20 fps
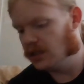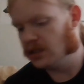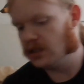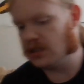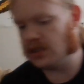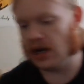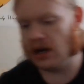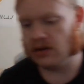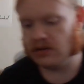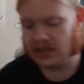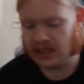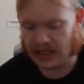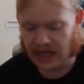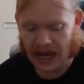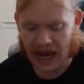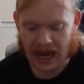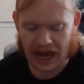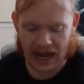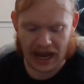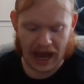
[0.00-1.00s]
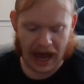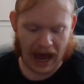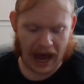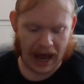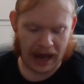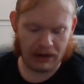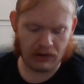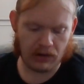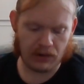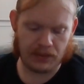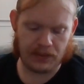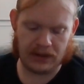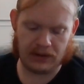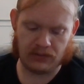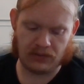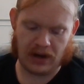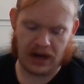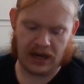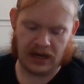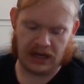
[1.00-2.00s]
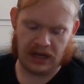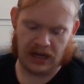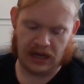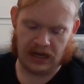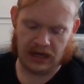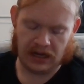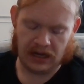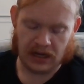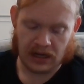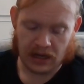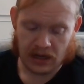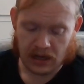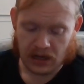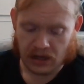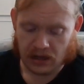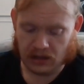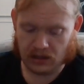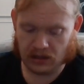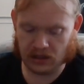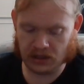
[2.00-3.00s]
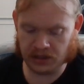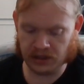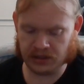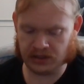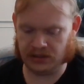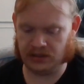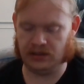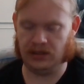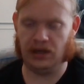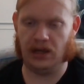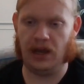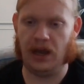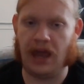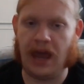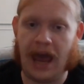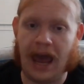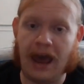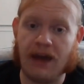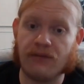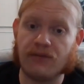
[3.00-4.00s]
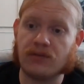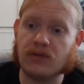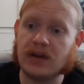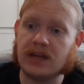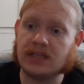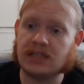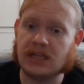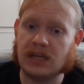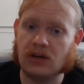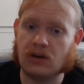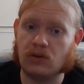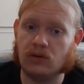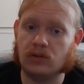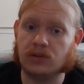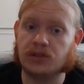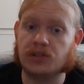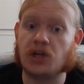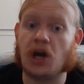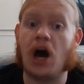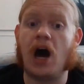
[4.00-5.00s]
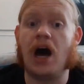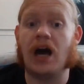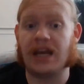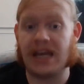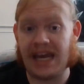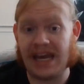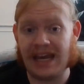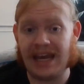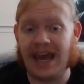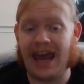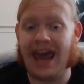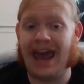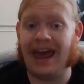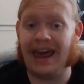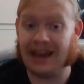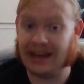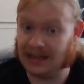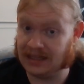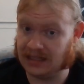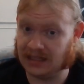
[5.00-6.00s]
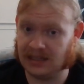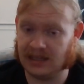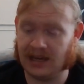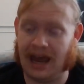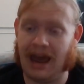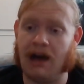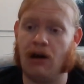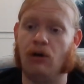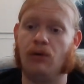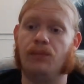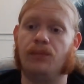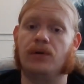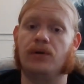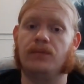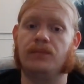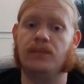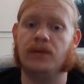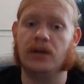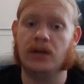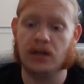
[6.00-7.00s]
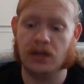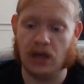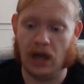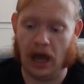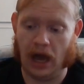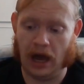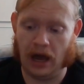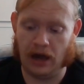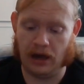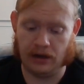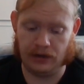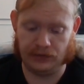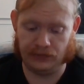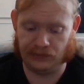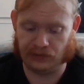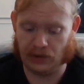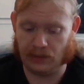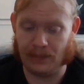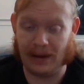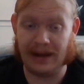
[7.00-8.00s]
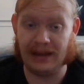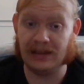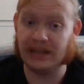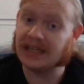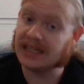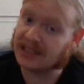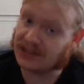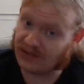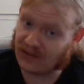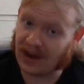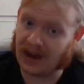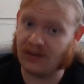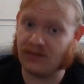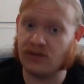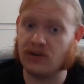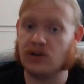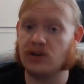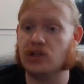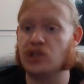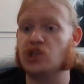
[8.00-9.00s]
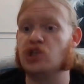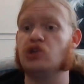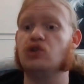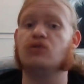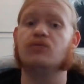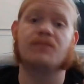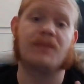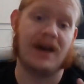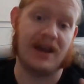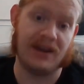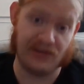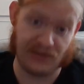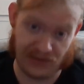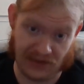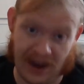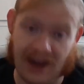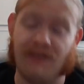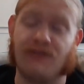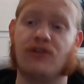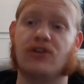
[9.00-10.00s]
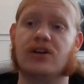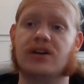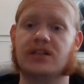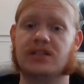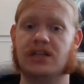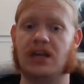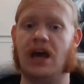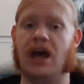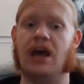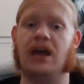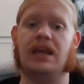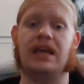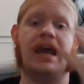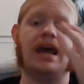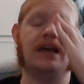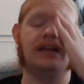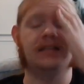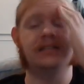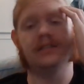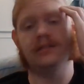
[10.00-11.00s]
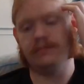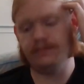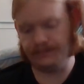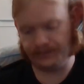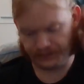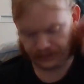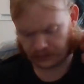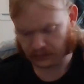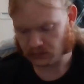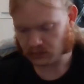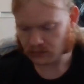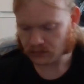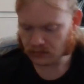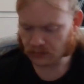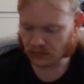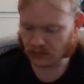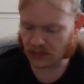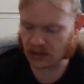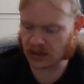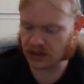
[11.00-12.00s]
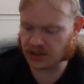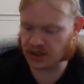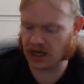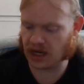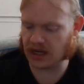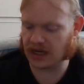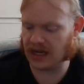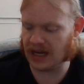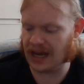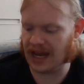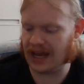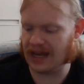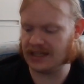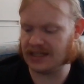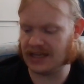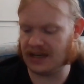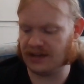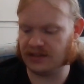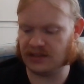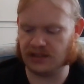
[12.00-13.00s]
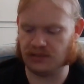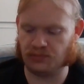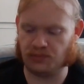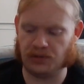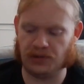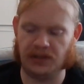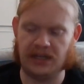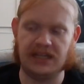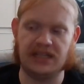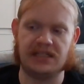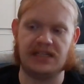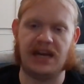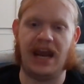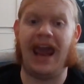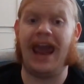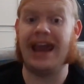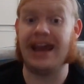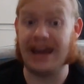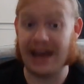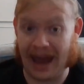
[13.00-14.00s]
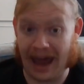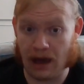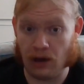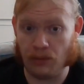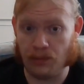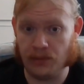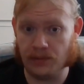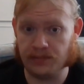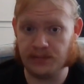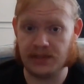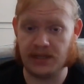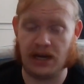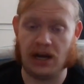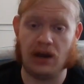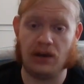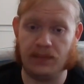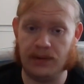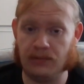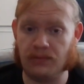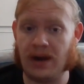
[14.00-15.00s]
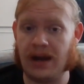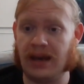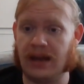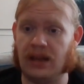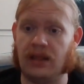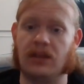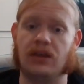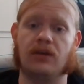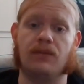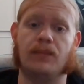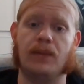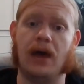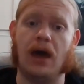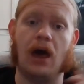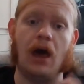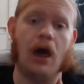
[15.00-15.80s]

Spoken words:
So today I will be ranking every single Talking Heads album, from my least favorite to my favorite. Yes, Talking Heads has released 8 albums, and I'll be ranking them.